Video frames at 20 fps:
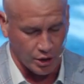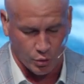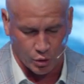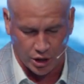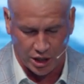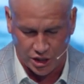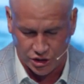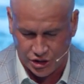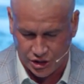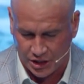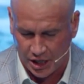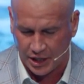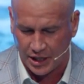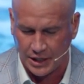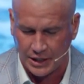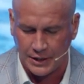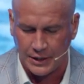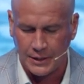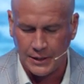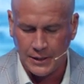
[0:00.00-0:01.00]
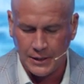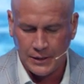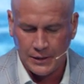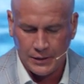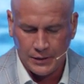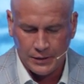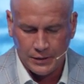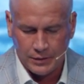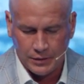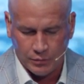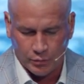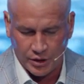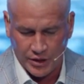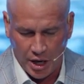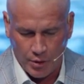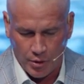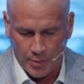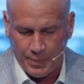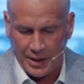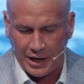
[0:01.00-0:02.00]
where I studied. When
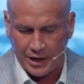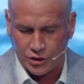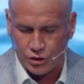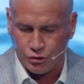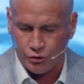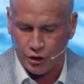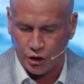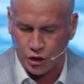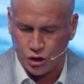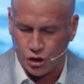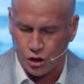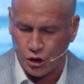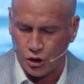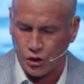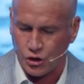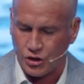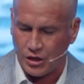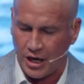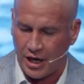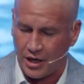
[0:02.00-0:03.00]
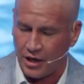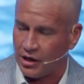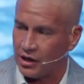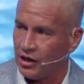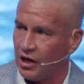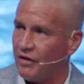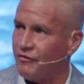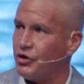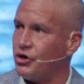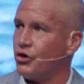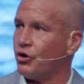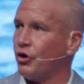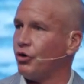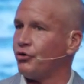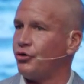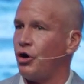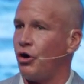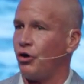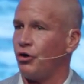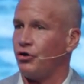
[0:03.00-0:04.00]
they were pastoring a church, they had an 11 year
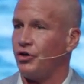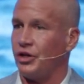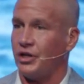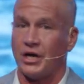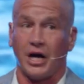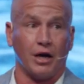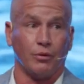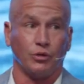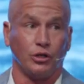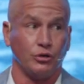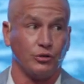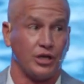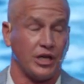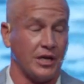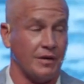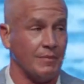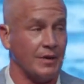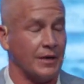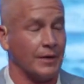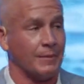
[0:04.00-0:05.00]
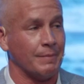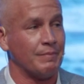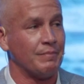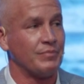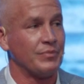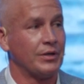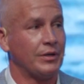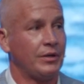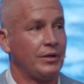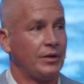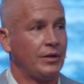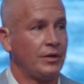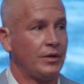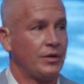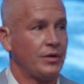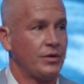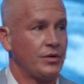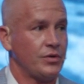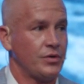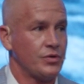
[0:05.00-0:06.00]
old daughter that died with leukemia.
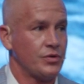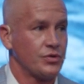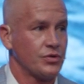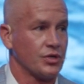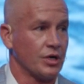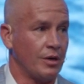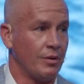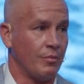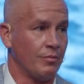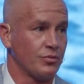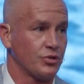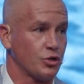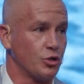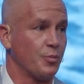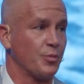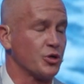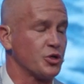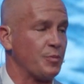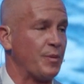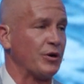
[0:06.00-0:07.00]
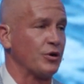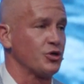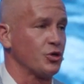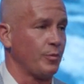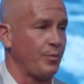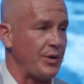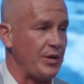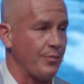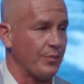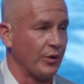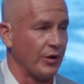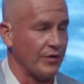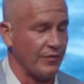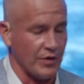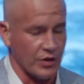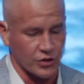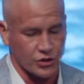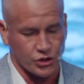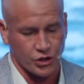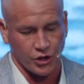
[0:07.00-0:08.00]
Some super spiritual people in
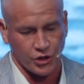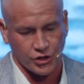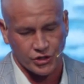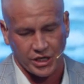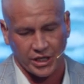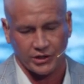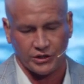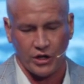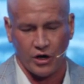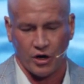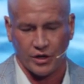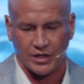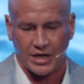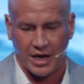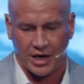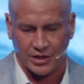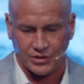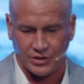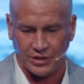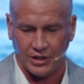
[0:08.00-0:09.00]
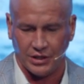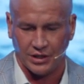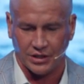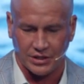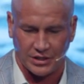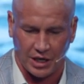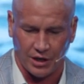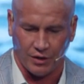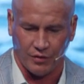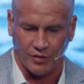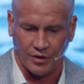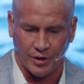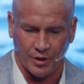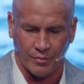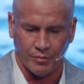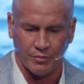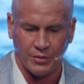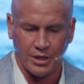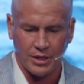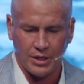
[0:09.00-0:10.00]
their church had the audacity to tell
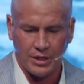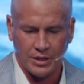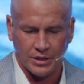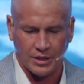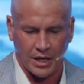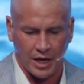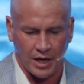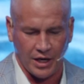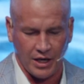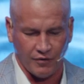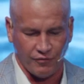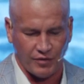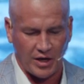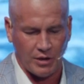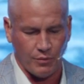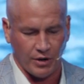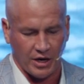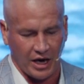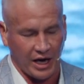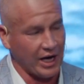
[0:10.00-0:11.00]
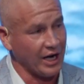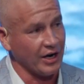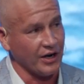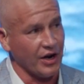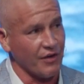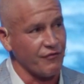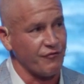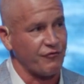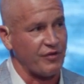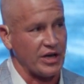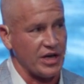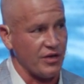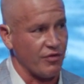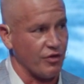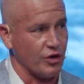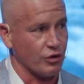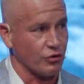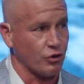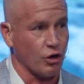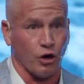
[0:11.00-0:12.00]
them that if they would have had enough faith,
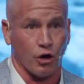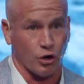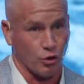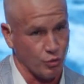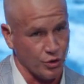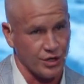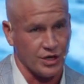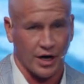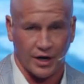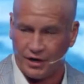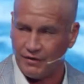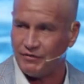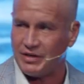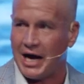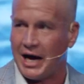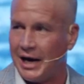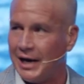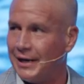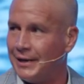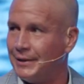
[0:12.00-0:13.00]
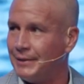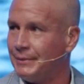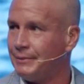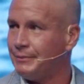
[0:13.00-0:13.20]
their daughter would not have died.